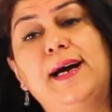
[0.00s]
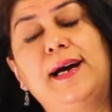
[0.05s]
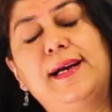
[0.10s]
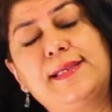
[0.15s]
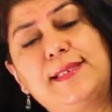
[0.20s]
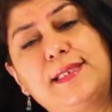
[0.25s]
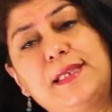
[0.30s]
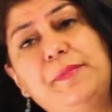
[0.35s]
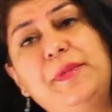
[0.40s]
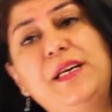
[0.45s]
A
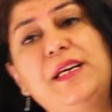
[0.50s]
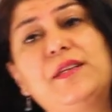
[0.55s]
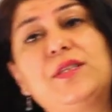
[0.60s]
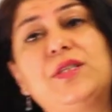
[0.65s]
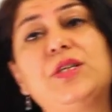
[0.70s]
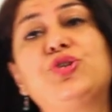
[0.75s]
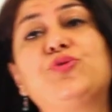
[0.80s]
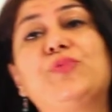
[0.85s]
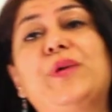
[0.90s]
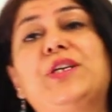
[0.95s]
similar
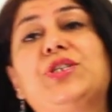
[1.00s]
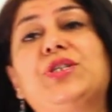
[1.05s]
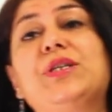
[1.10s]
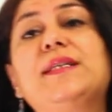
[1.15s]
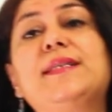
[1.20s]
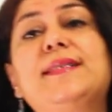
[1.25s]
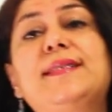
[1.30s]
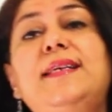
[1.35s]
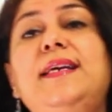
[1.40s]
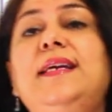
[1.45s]
situation
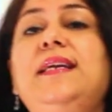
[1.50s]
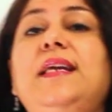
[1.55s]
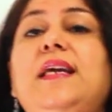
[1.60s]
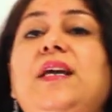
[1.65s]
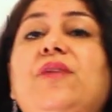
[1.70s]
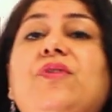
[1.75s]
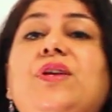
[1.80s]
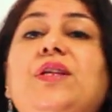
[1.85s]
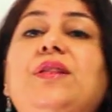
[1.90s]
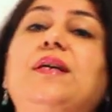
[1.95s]
is seen
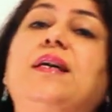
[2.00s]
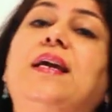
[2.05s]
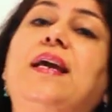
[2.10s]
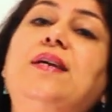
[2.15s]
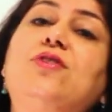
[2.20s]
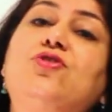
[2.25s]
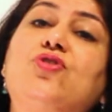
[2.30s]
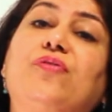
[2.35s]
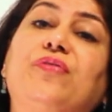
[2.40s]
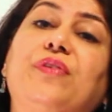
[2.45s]
even in the
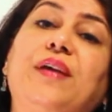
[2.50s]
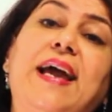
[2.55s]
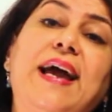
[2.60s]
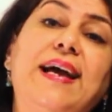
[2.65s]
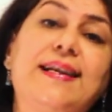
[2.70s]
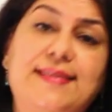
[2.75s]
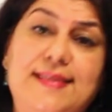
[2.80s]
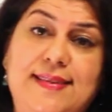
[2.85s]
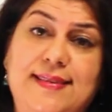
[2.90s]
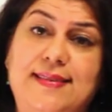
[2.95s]
case of
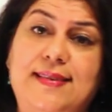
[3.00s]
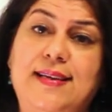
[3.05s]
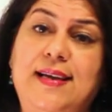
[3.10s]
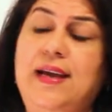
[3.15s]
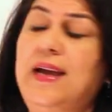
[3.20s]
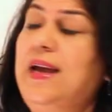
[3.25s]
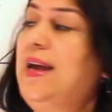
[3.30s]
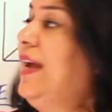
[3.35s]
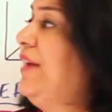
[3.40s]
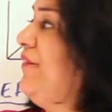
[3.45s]
gases.
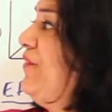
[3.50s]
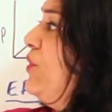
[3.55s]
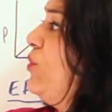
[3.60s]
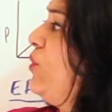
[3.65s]
If